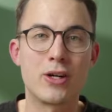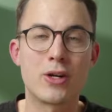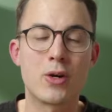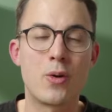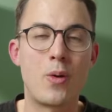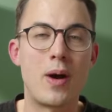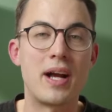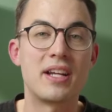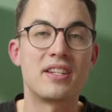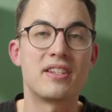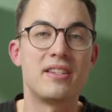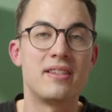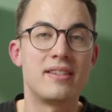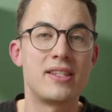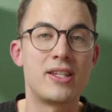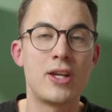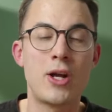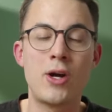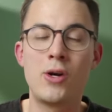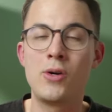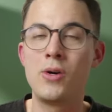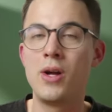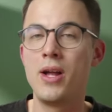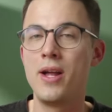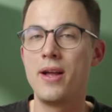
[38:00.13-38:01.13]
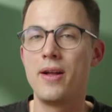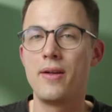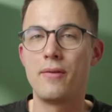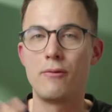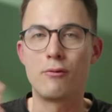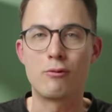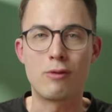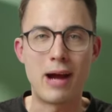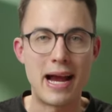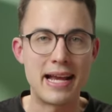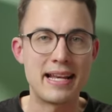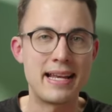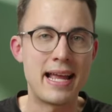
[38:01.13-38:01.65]
your questions so
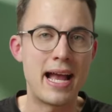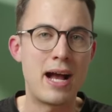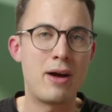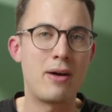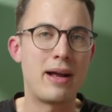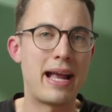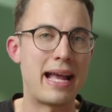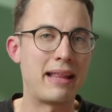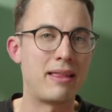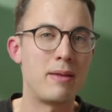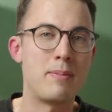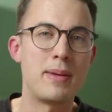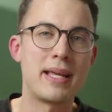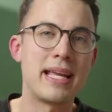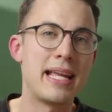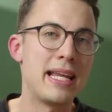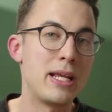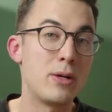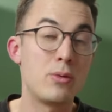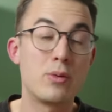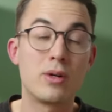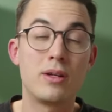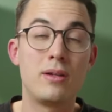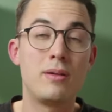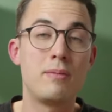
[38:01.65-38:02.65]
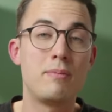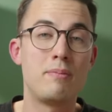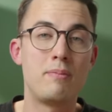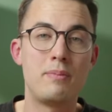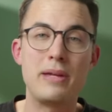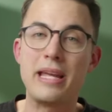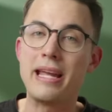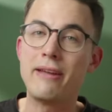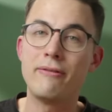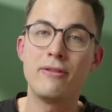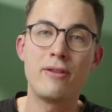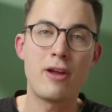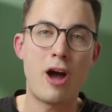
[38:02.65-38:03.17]
right now at the beginning we'll
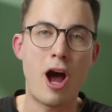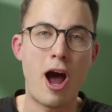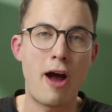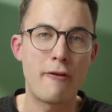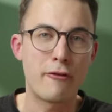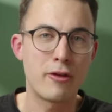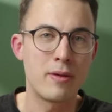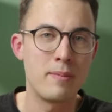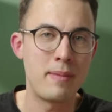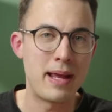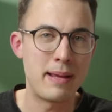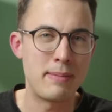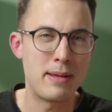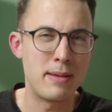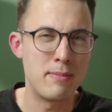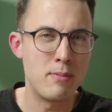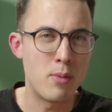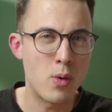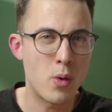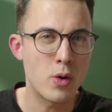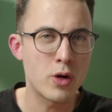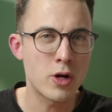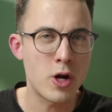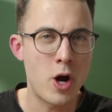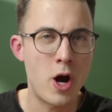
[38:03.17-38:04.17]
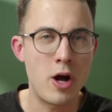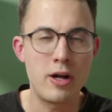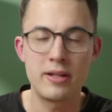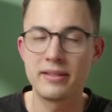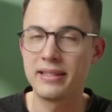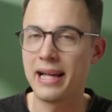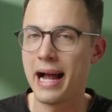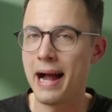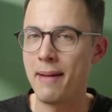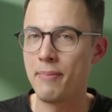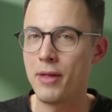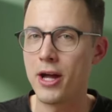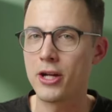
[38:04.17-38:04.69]
even offer maybe more
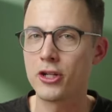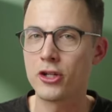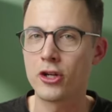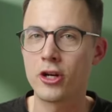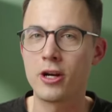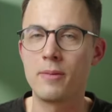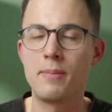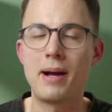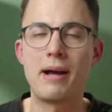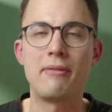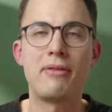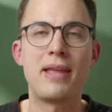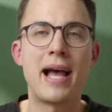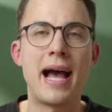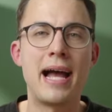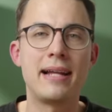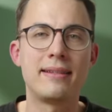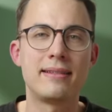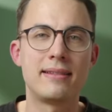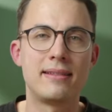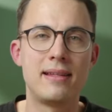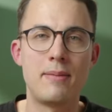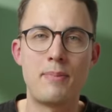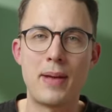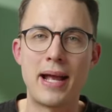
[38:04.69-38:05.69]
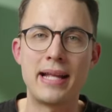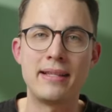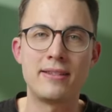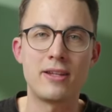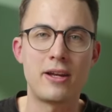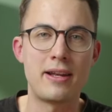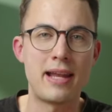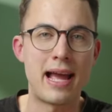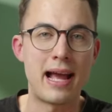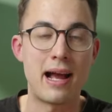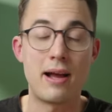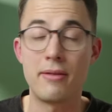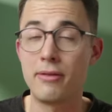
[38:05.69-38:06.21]
calls i'm not sure about that depends
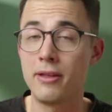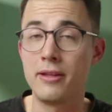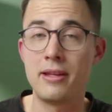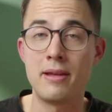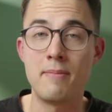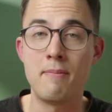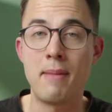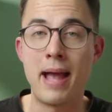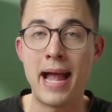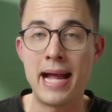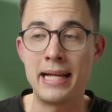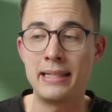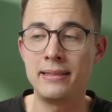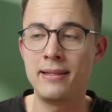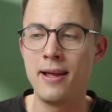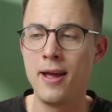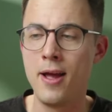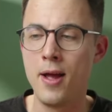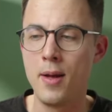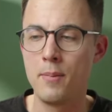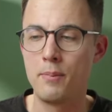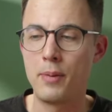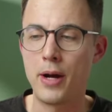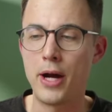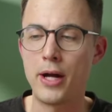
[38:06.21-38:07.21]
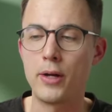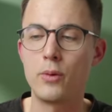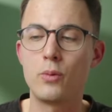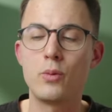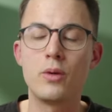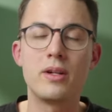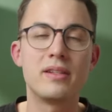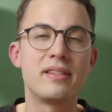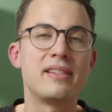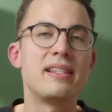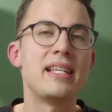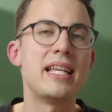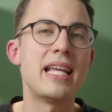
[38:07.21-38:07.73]
on the demand but
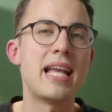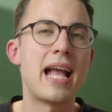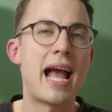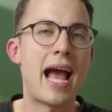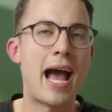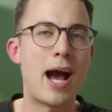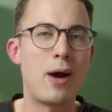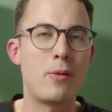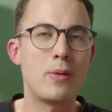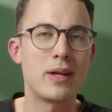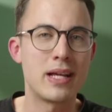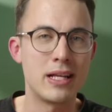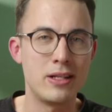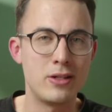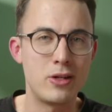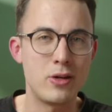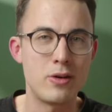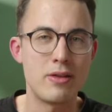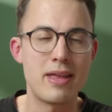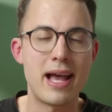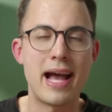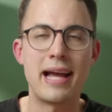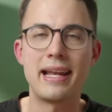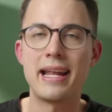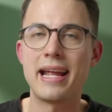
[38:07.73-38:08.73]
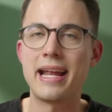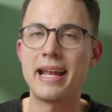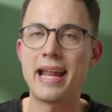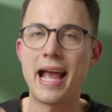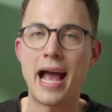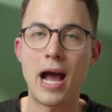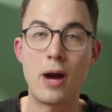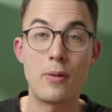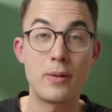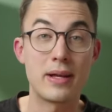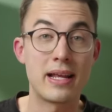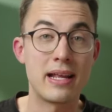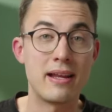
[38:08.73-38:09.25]
we'll see how we can do that and
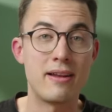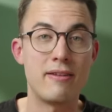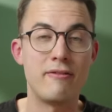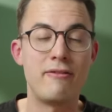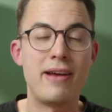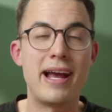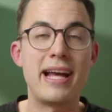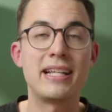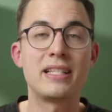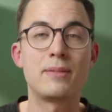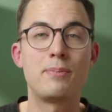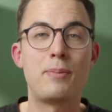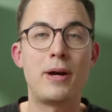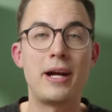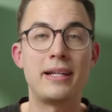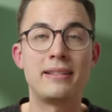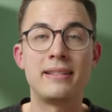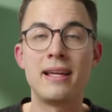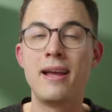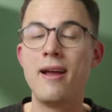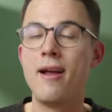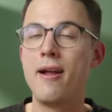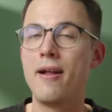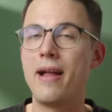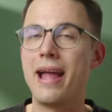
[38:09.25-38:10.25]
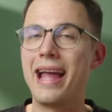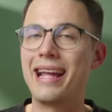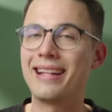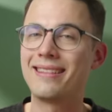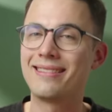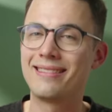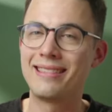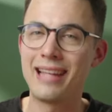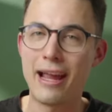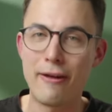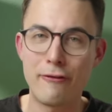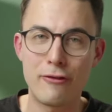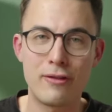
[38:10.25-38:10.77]
how we can invest but
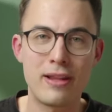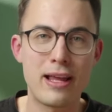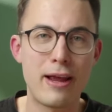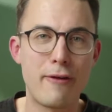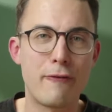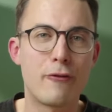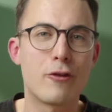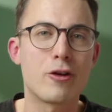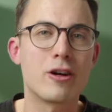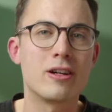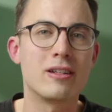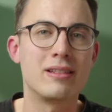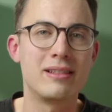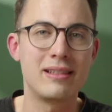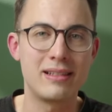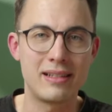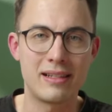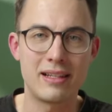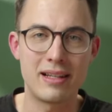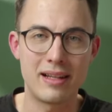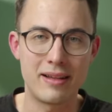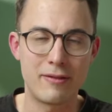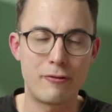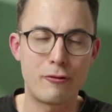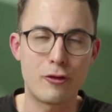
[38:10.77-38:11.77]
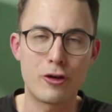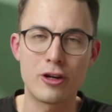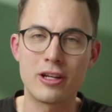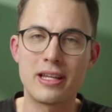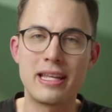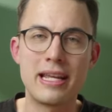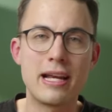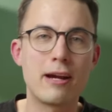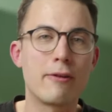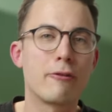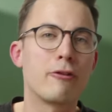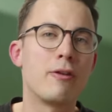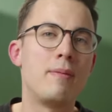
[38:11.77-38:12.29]
definitely for a, for a
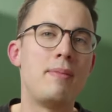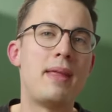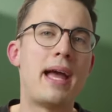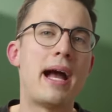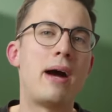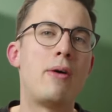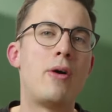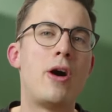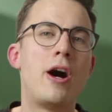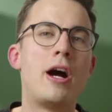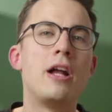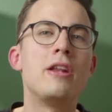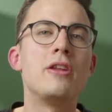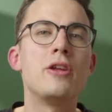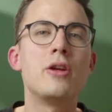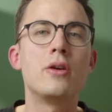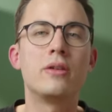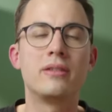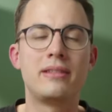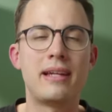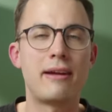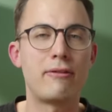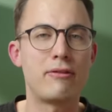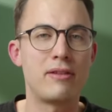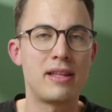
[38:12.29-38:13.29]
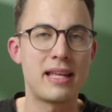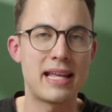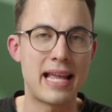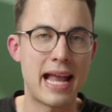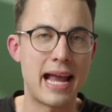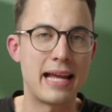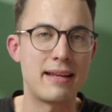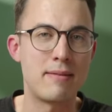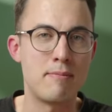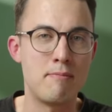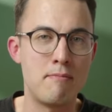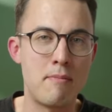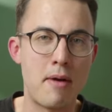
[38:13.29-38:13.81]
year from now on you'll definitely
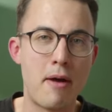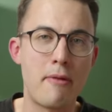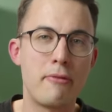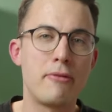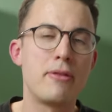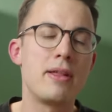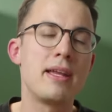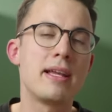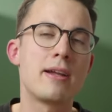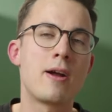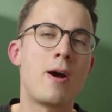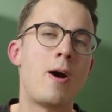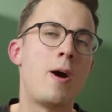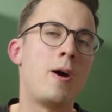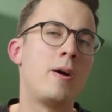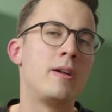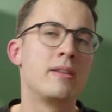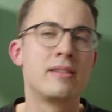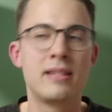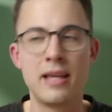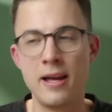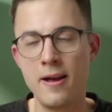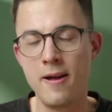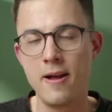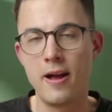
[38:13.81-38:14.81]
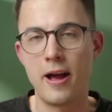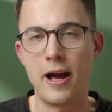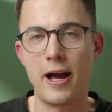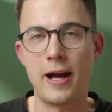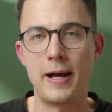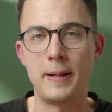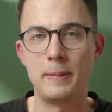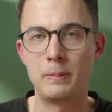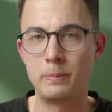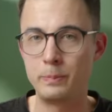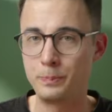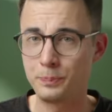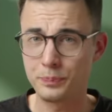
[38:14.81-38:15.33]
get monthly calls
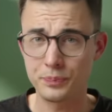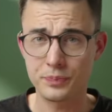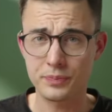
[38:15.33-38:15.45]
um,